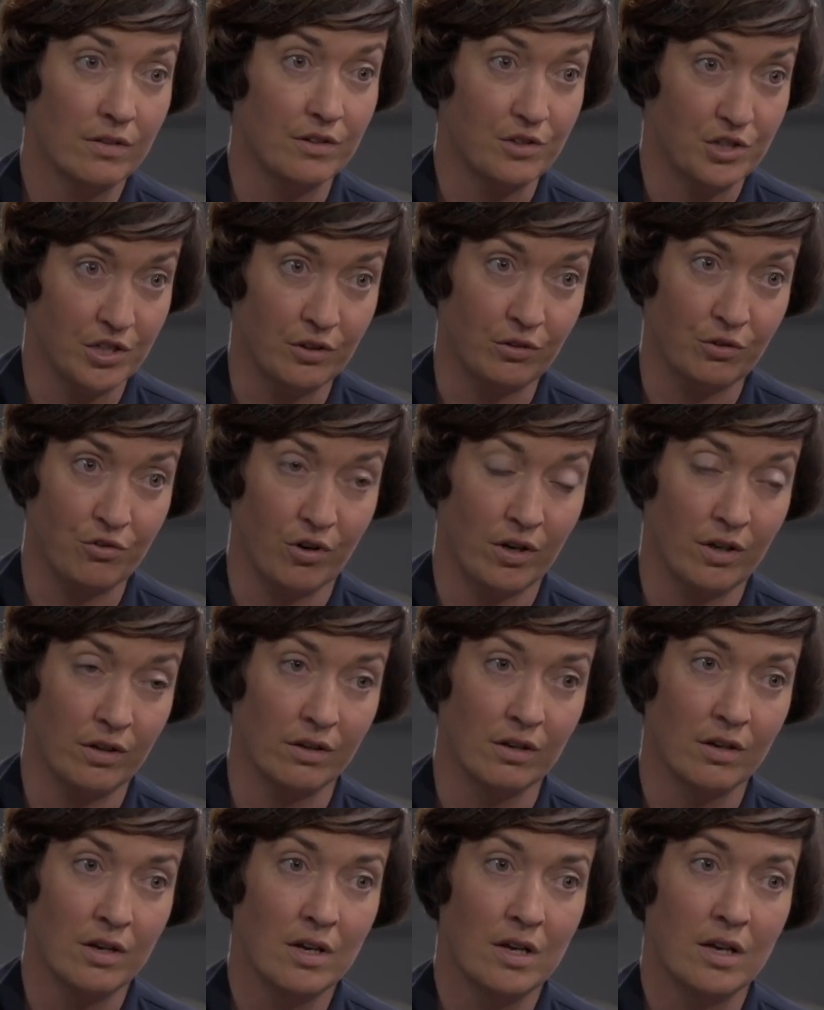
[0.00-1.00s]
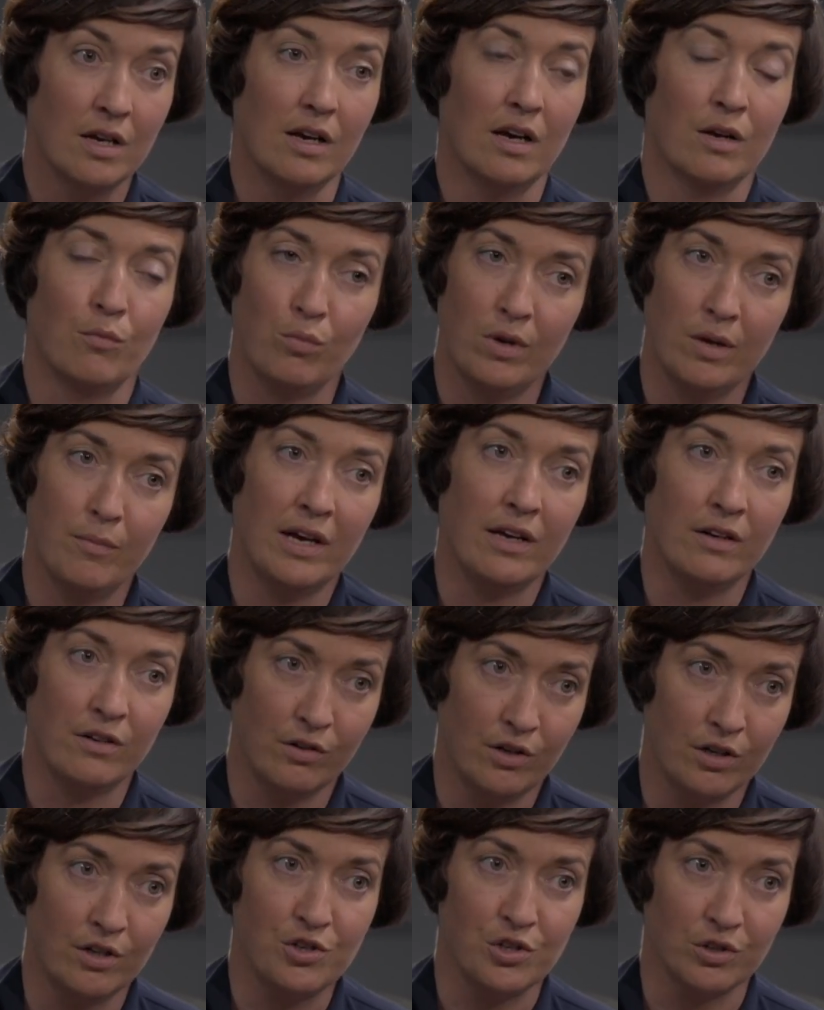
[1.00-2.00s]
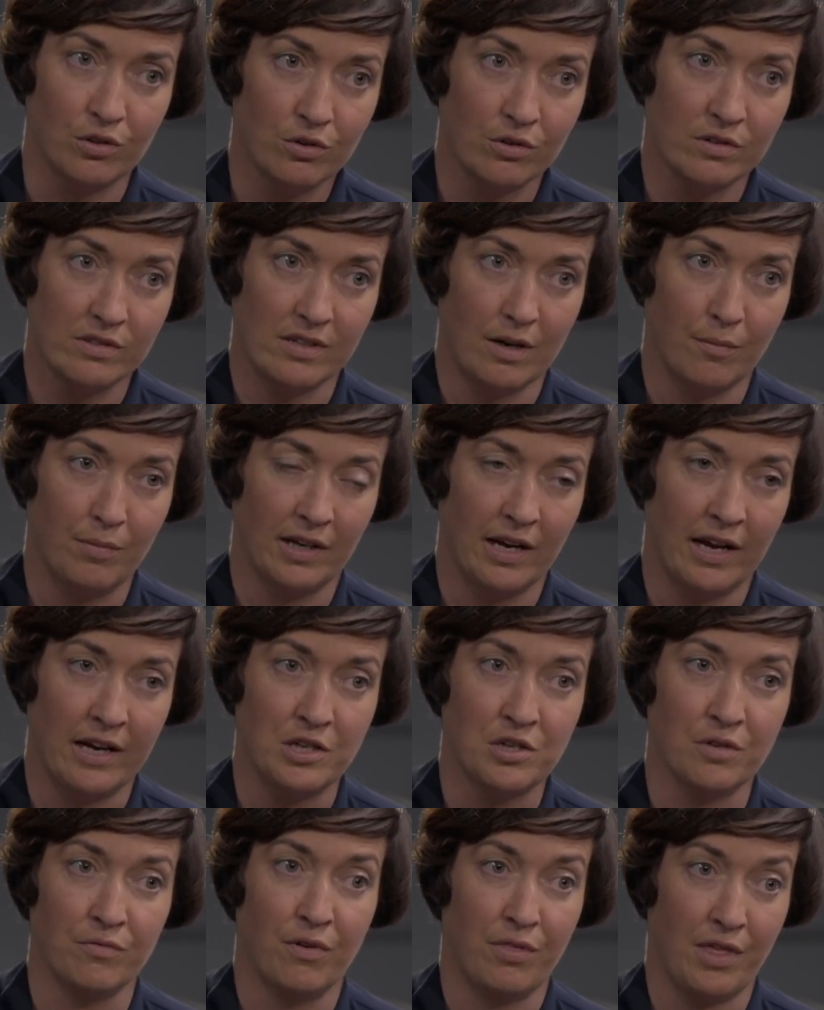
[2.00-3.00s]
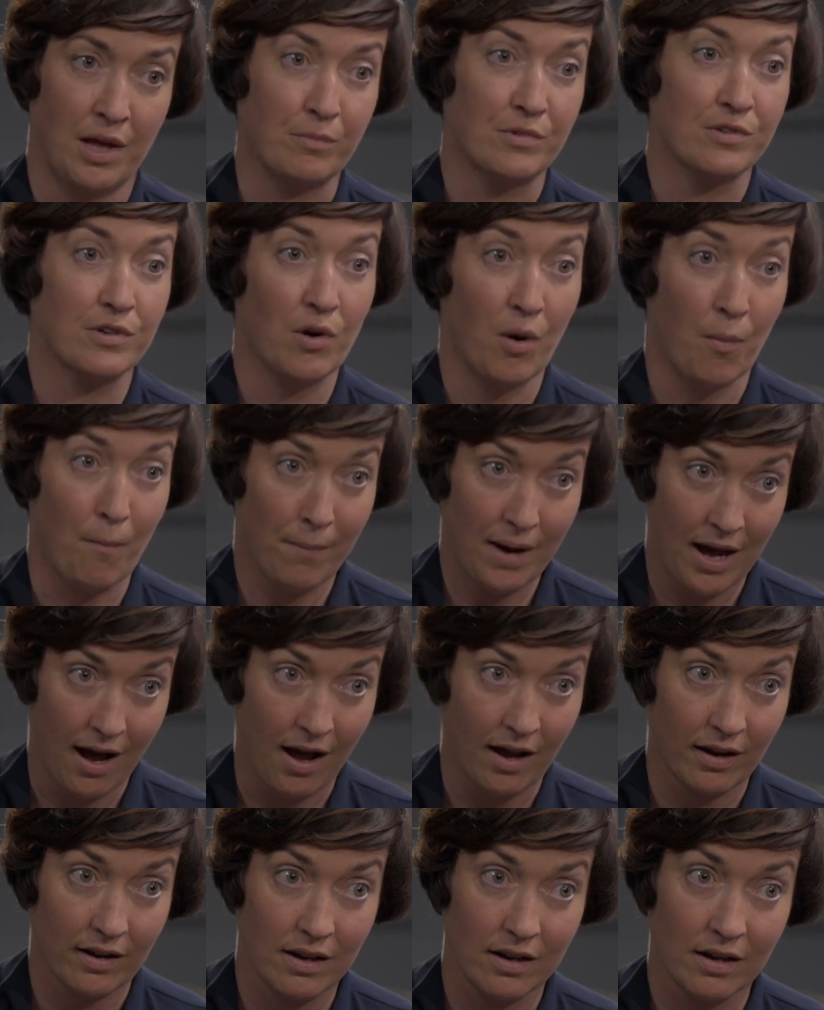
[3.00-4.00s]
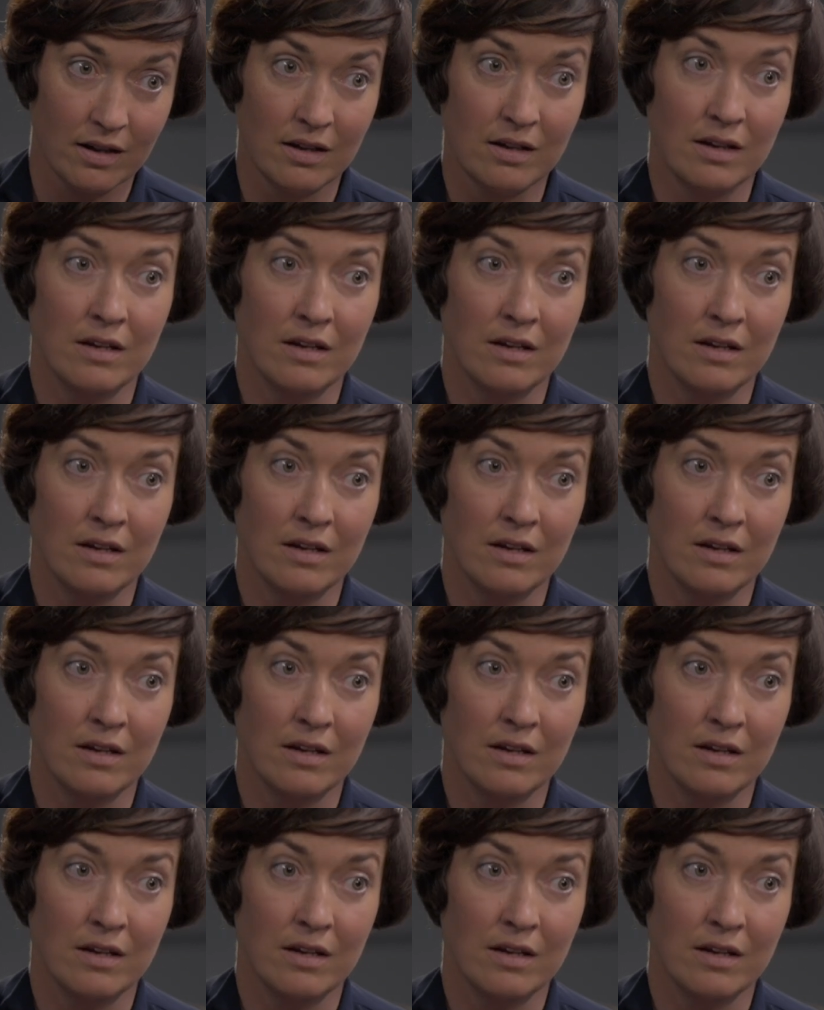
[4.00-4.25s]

children, and we made an urgent court application for them to come back.